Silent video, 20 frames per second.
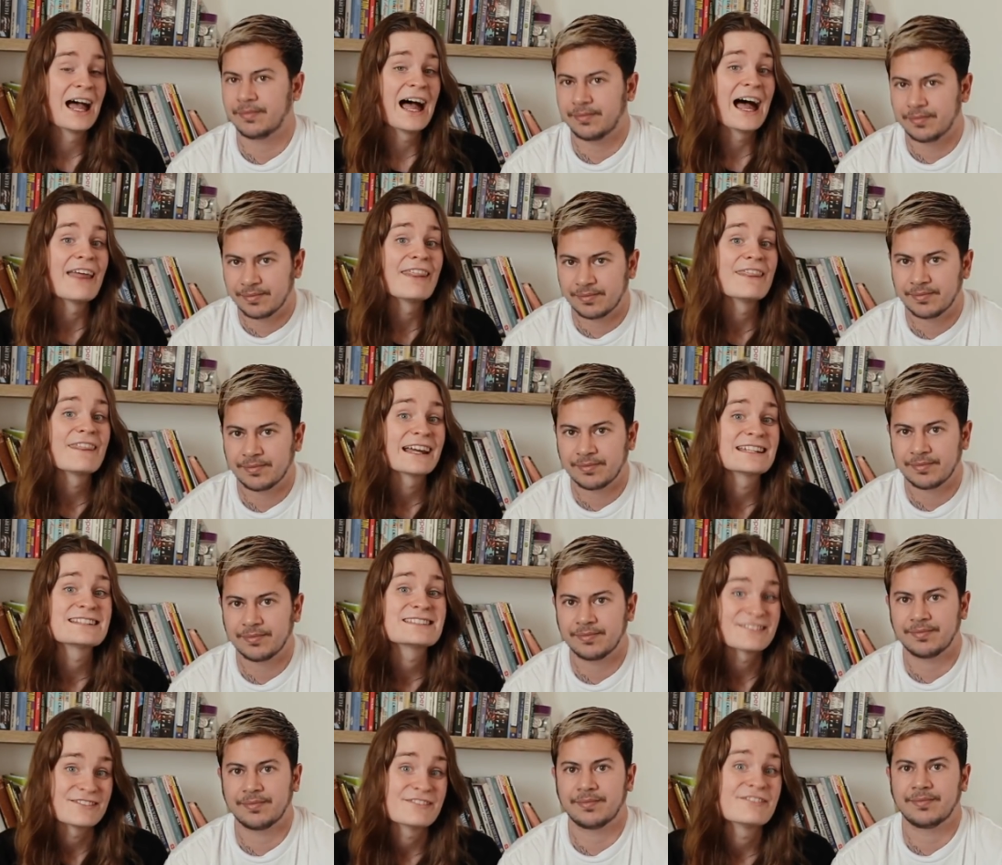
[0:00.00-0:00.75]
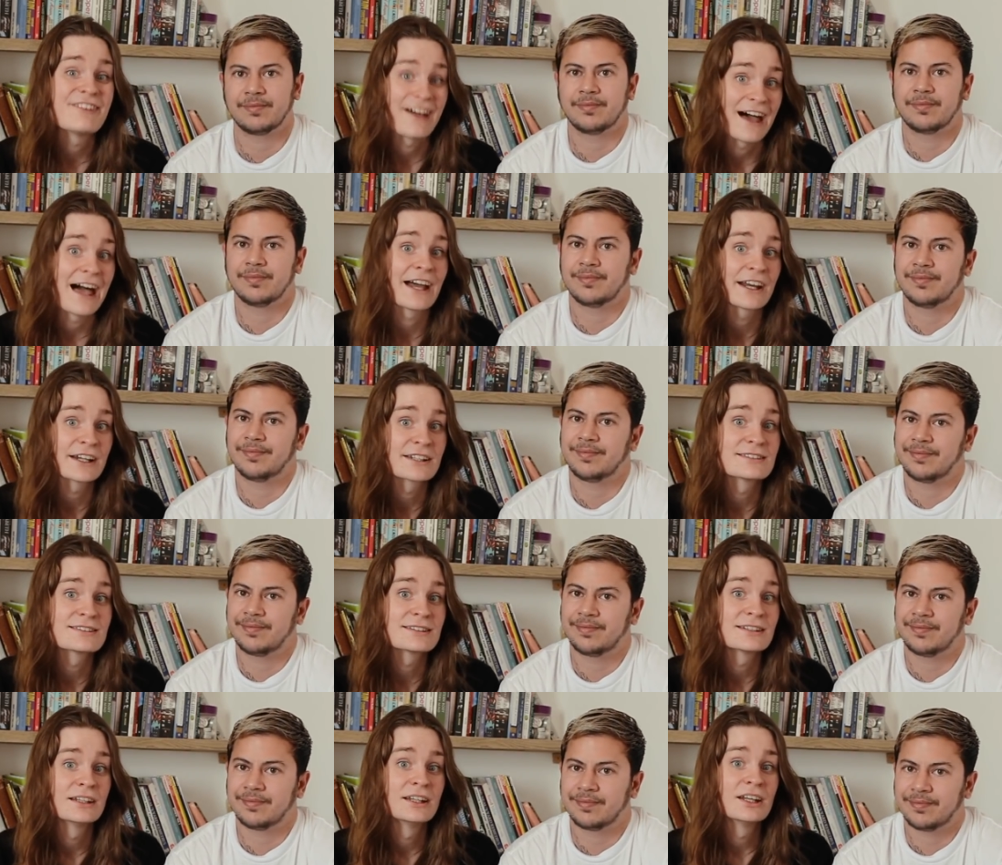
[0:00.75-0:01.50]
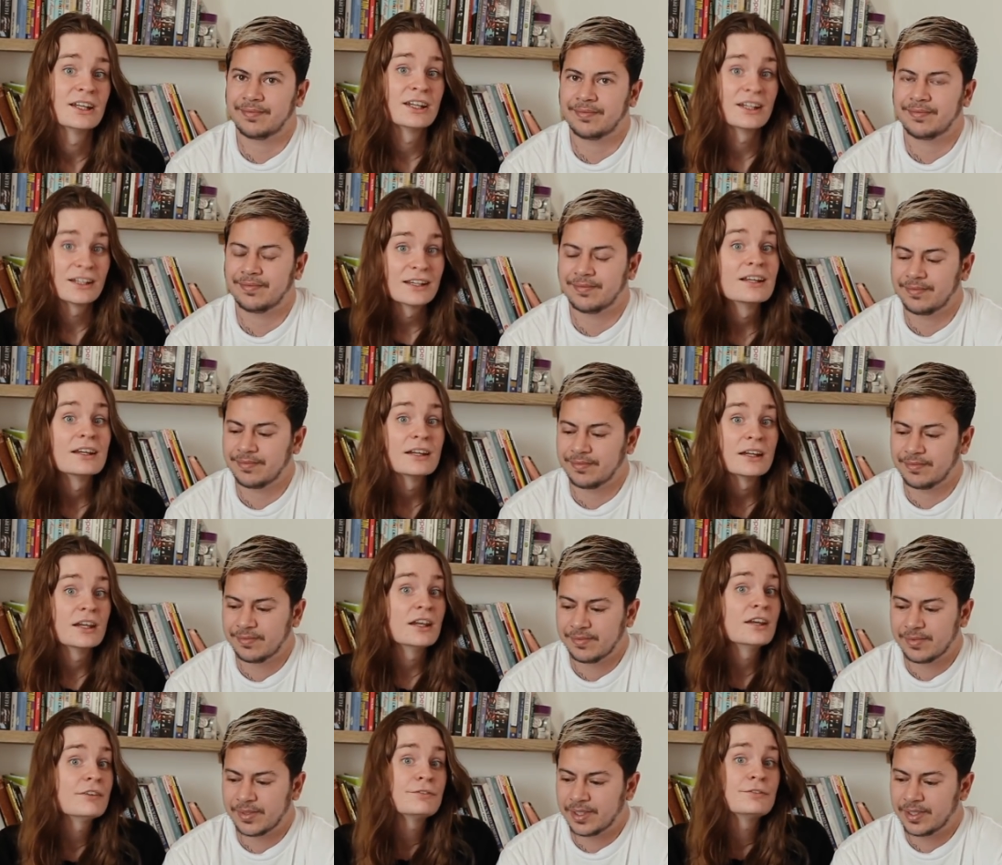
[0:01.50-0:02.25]
Speaker 1: and that's a fact
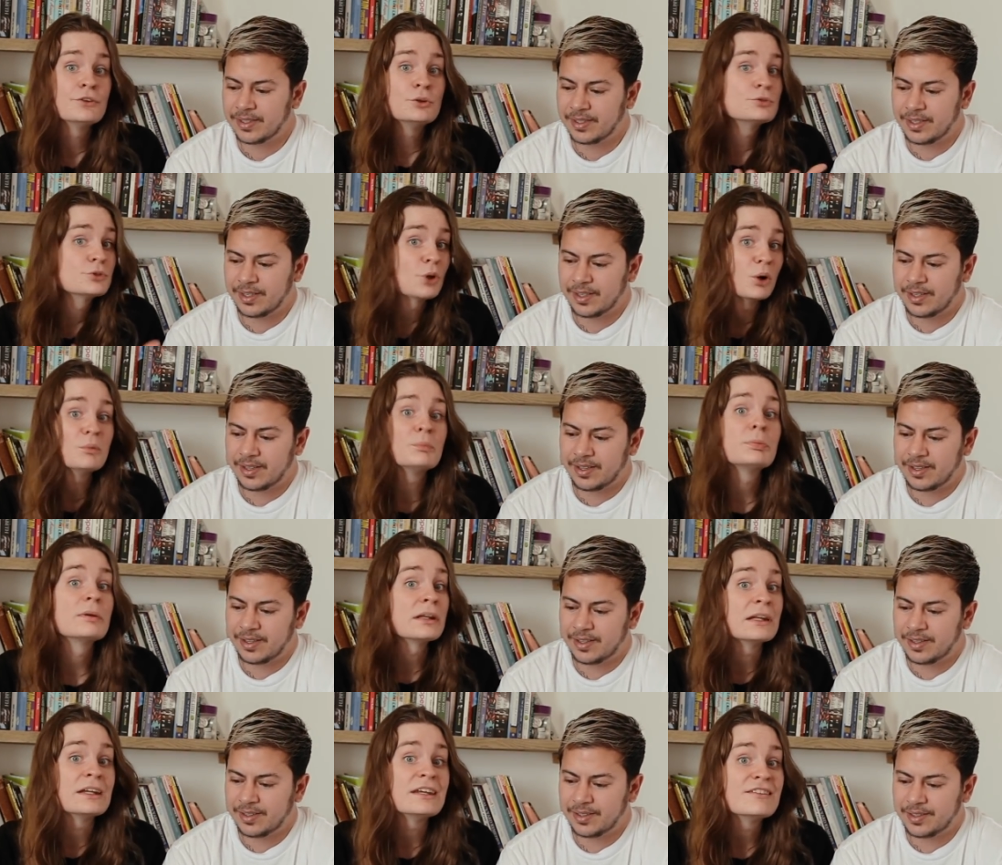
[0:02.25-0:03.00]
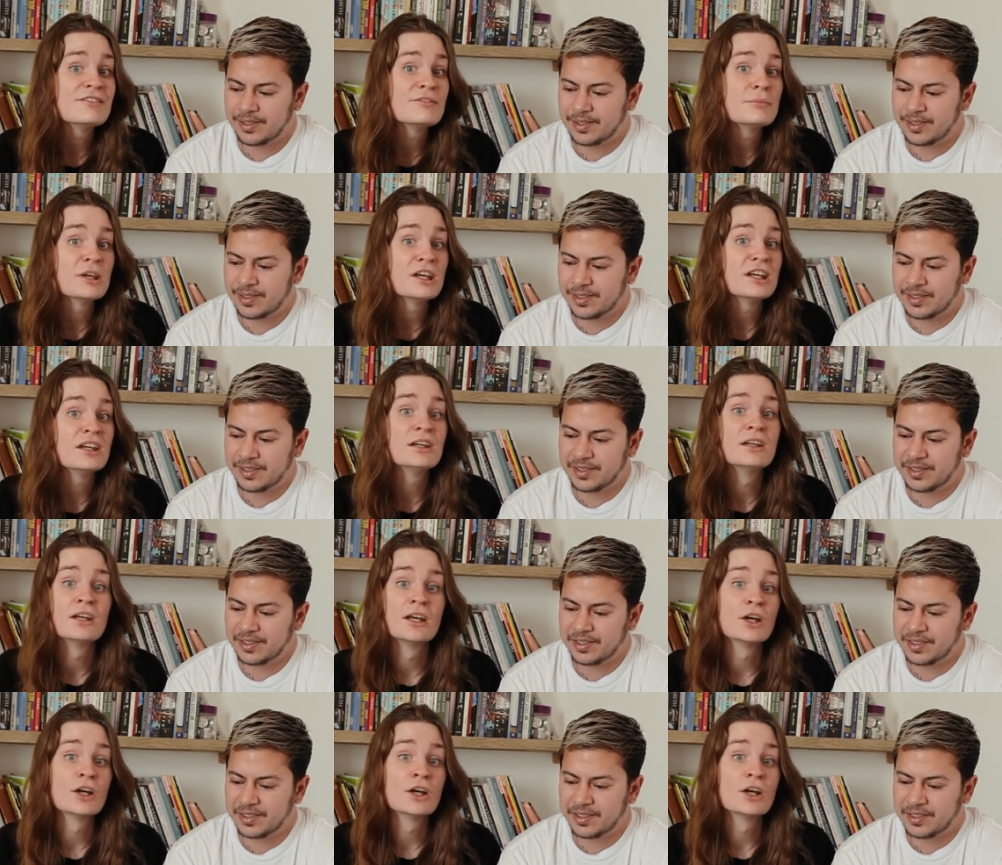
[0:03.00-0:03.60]
if you don't believe me